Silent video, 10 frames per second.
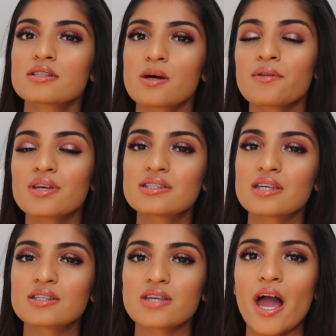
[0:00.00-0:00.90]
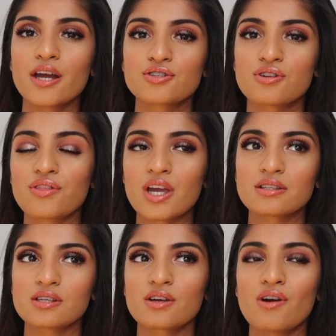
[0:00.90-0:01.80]
Some of these things are extra
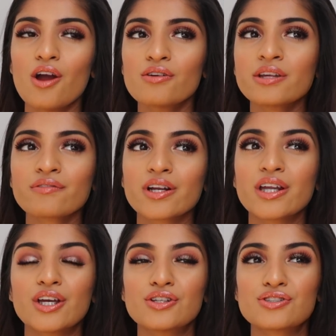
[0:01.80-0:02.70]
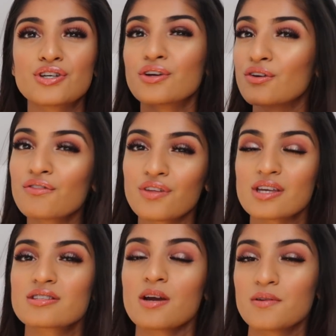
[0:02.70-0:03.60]
things. Like there are only really 2
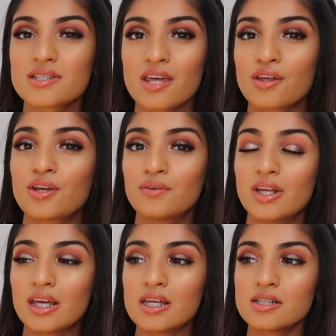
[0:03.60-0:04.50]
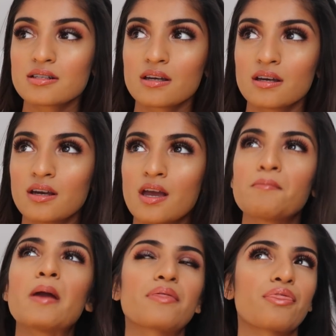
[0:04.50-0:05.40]
things I would say that you need.
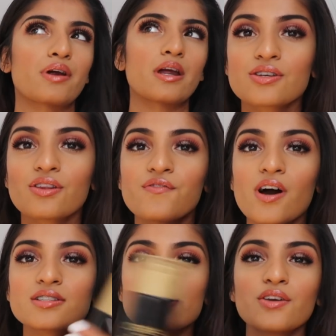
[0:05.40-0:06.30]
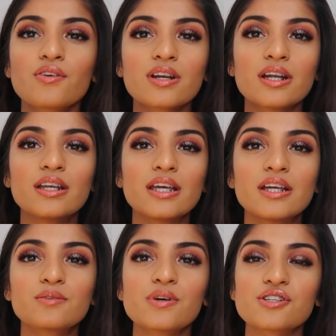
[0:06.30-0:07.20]
Maybe 3. So the first thing that you're going to
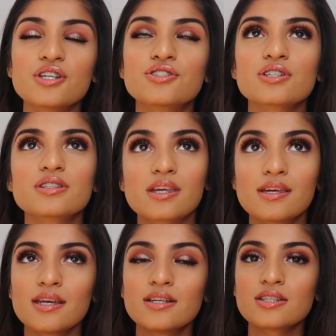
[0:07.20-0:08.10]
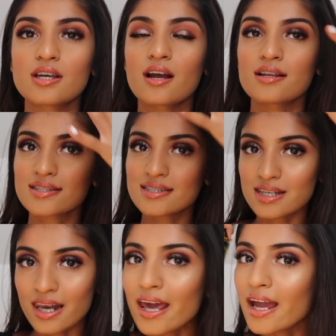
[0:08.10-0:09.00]
need, which is just the key to kind of
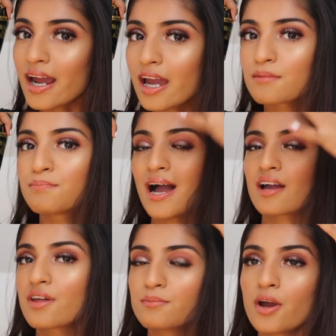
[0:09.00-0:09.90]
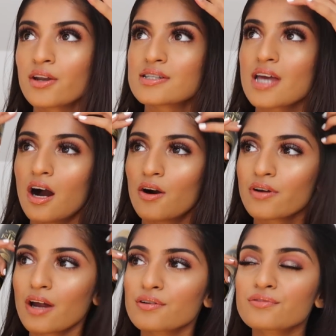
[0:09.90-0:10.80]
slick back that
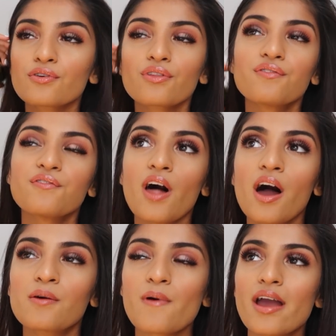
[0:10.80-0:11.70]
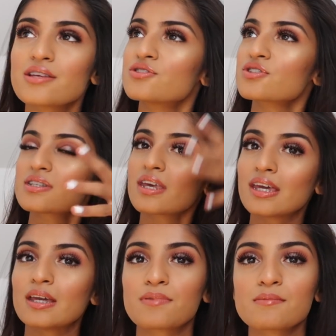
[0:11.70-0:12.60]
ponytail, get rid of all the flyaways and just
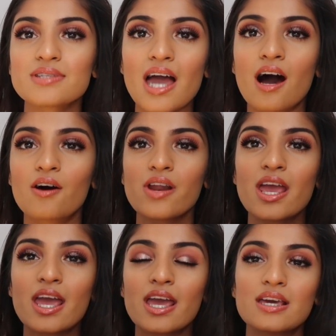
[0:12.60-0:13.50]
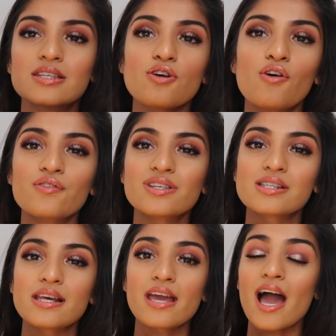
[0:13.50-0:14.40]
keep them down, is
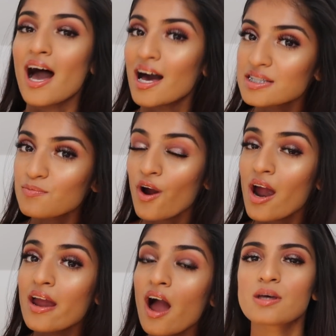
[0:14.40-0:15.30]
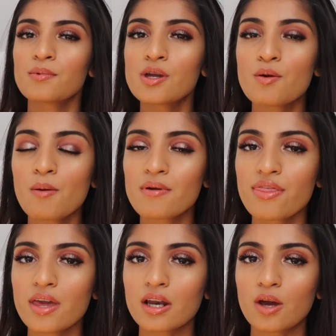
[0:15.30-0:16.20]
obviously hairspray. Some of you are probably
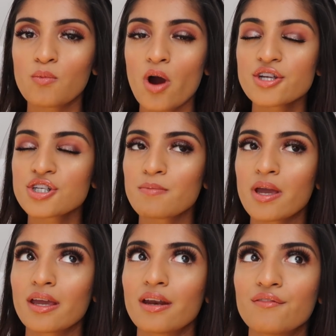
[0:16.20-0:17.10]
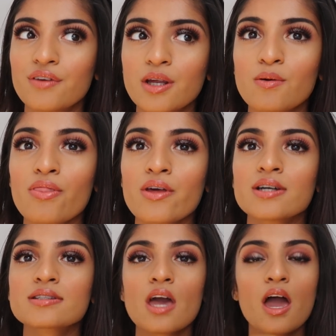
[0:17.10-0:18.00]
thinking like, why is she making a video on
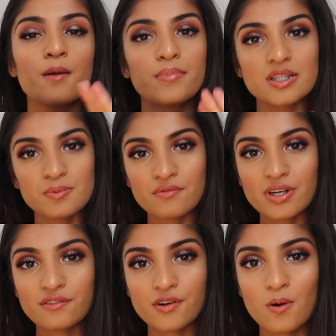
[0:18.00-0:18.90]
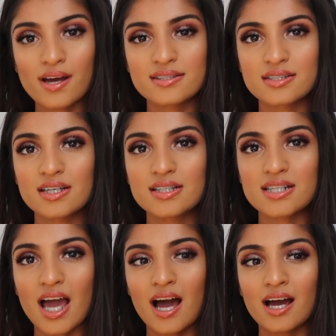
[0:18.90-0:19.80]
this? But it's been really
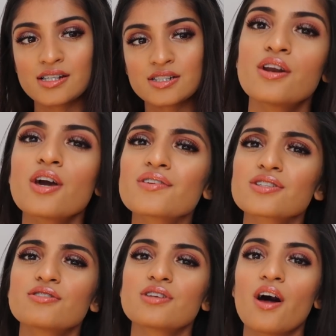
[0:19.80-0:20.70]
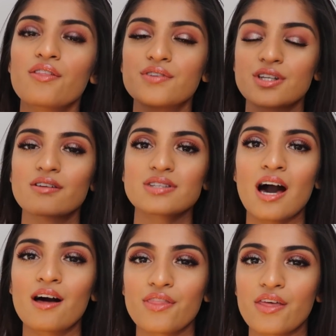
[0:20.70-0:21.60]
requested, and I know there's loads of other videos
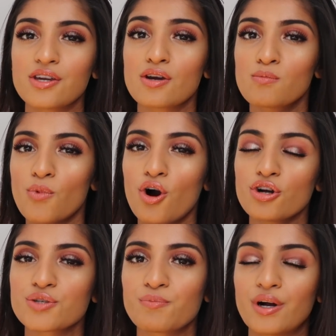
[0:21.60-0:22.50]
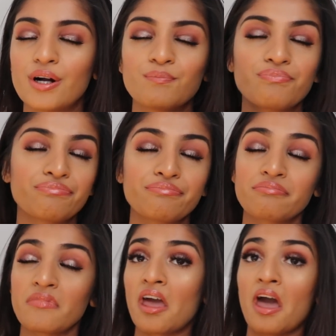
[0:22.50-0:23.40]
out there that you can watch, but
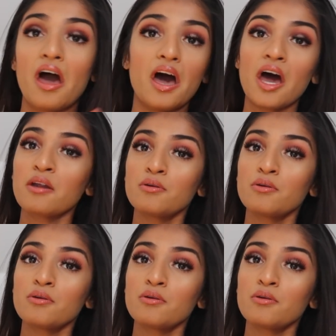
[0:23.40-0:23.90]
I